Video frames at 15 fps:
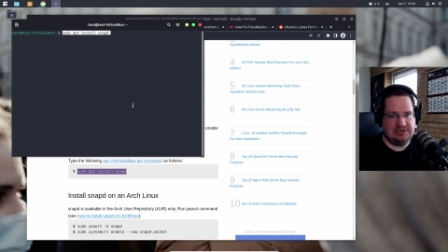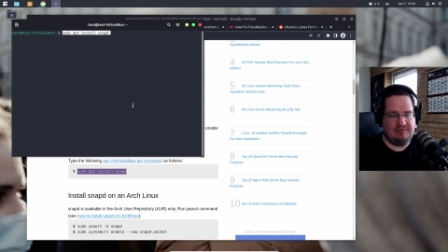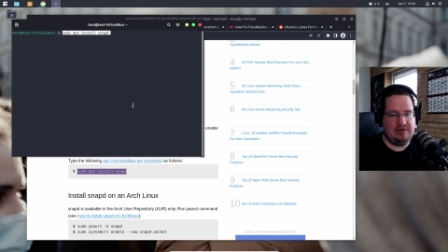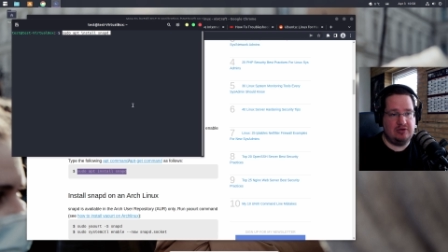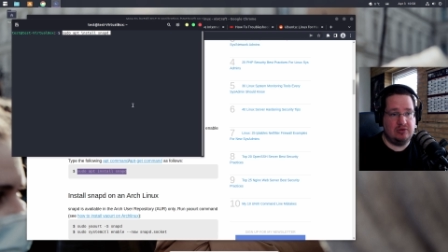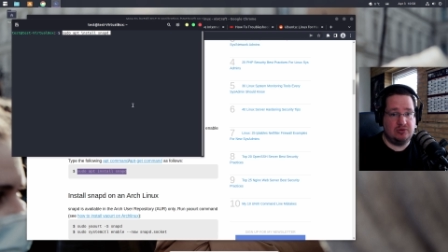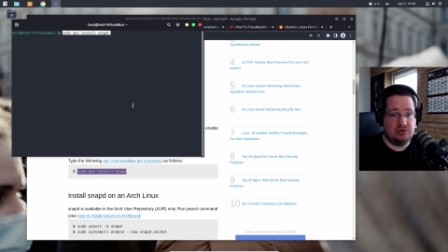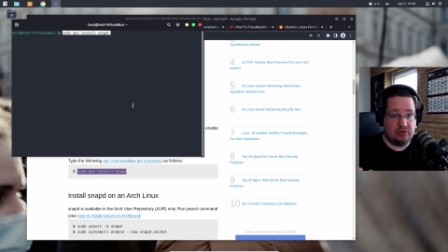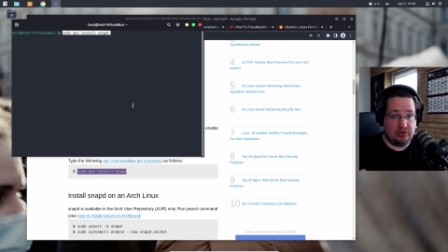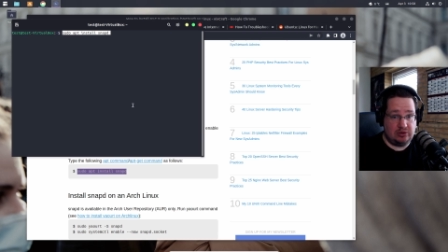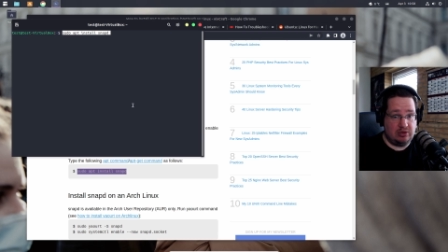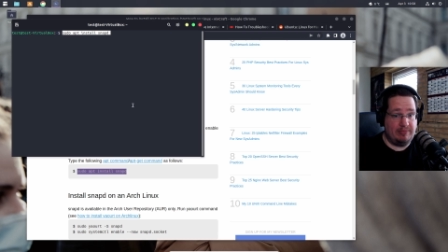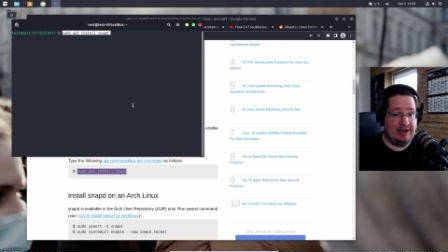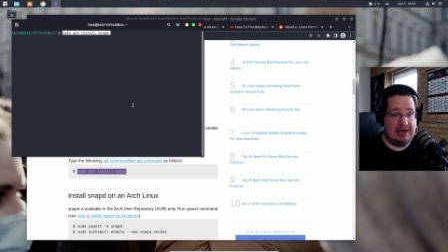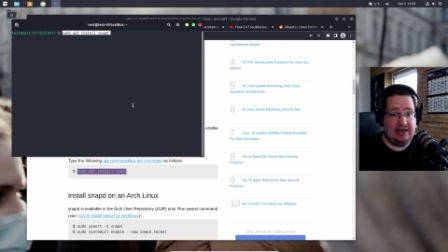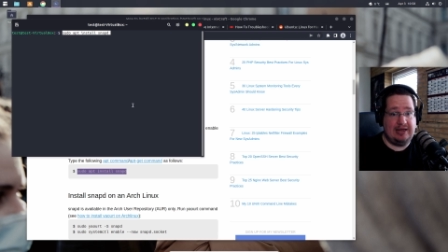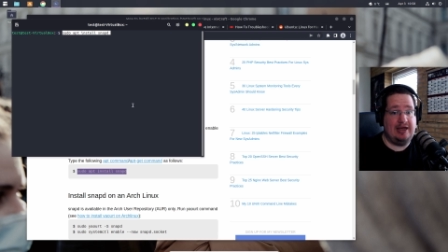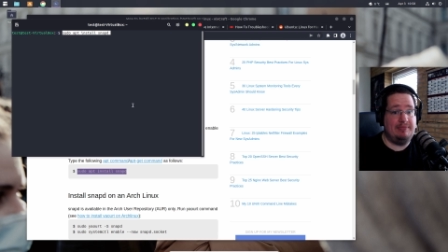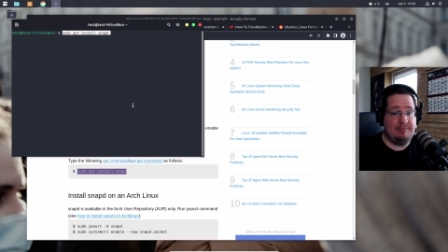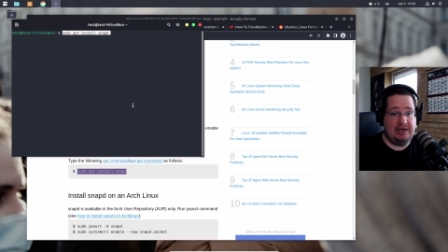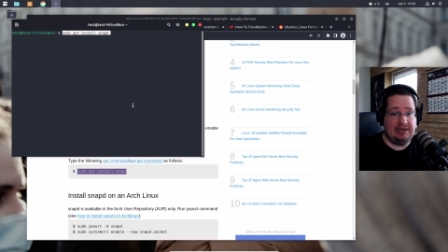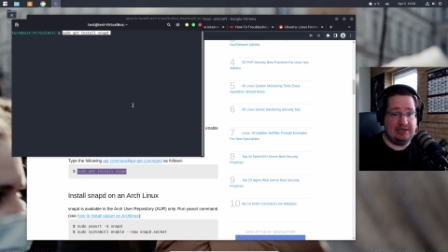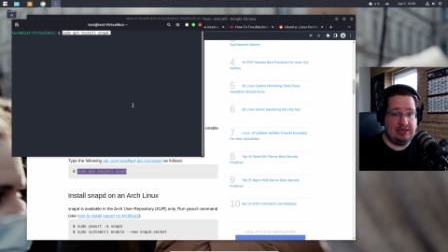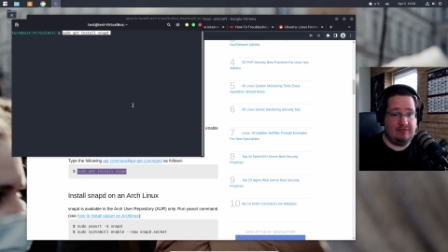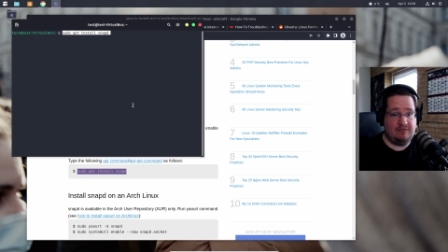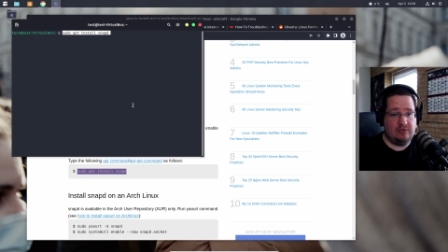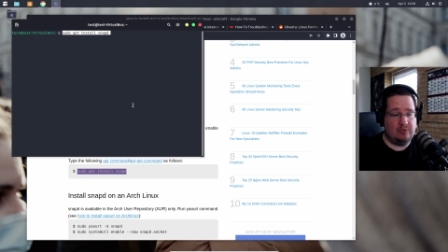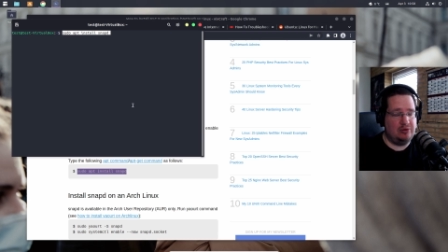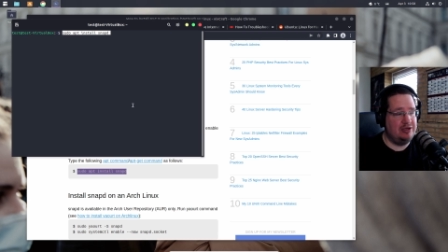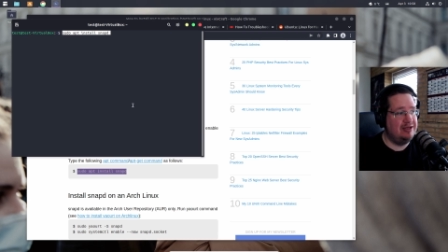We go to the command line by
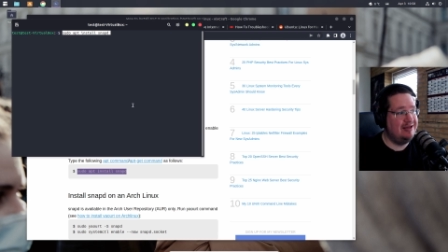default.